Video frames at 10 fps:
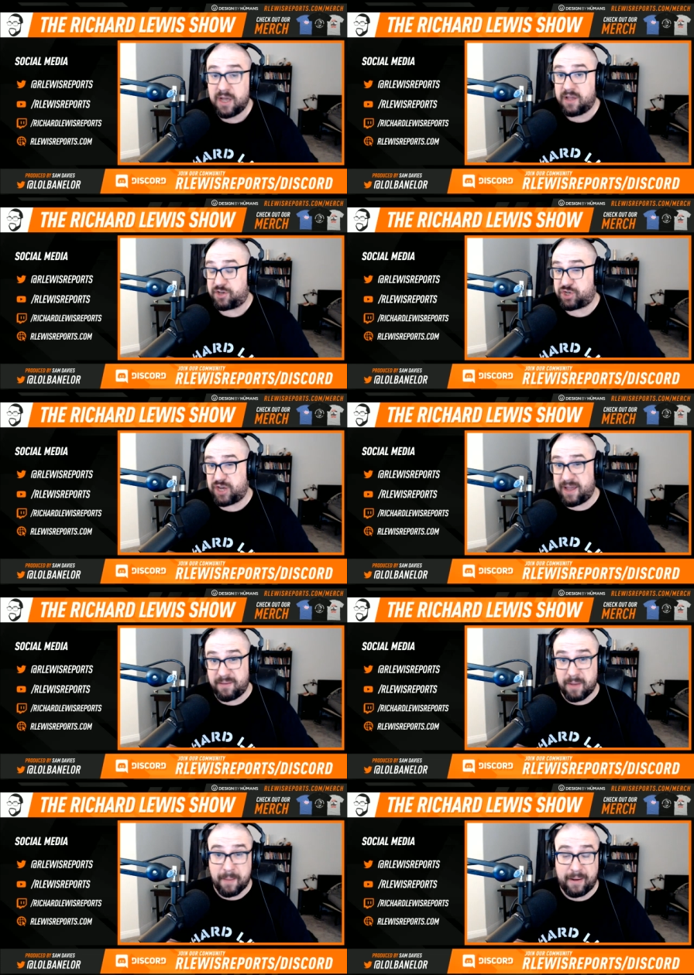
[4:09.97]
the
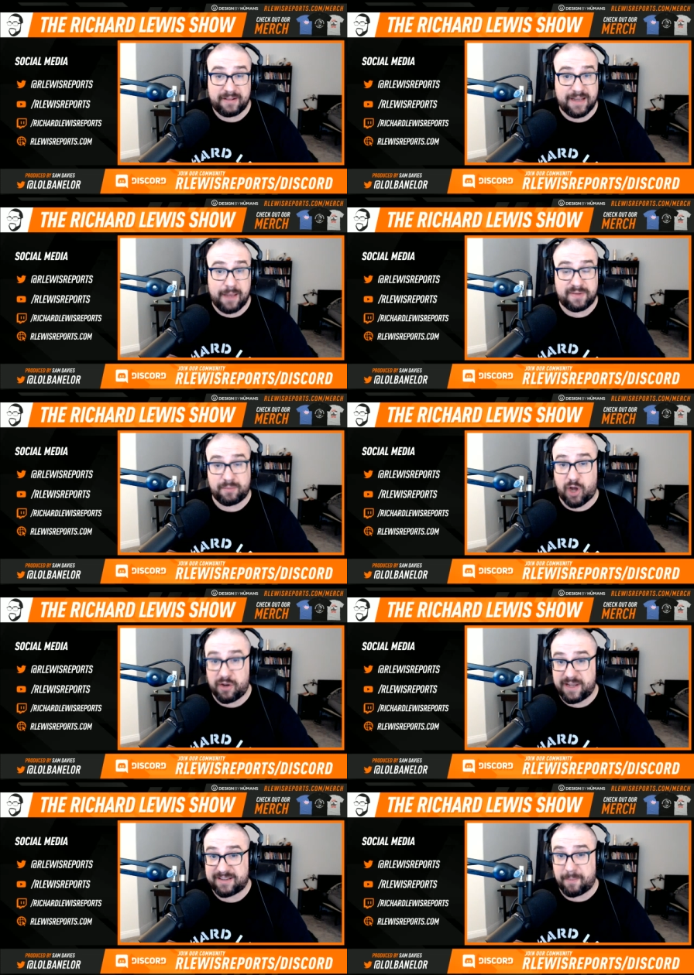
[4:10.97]
sheer amount of times I'm
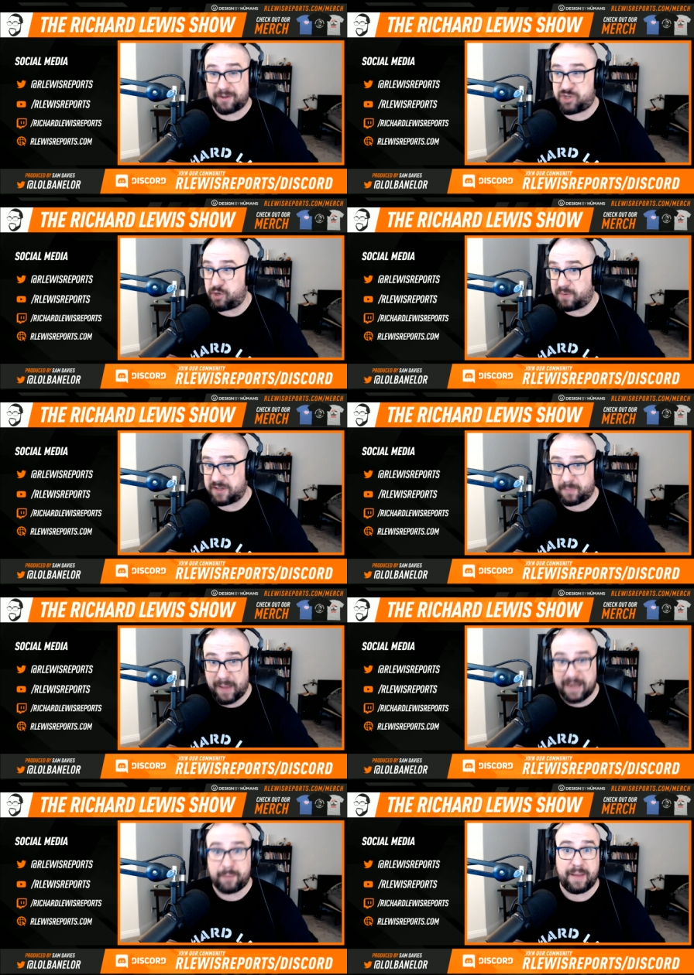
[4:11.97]
contacted about dubious
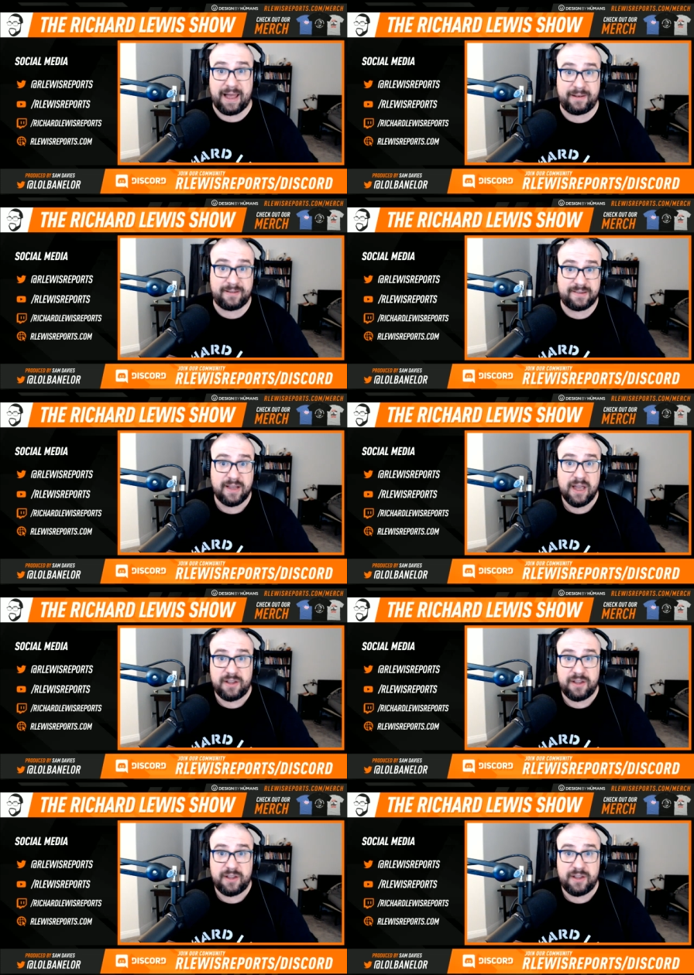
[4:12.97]
betting patterns,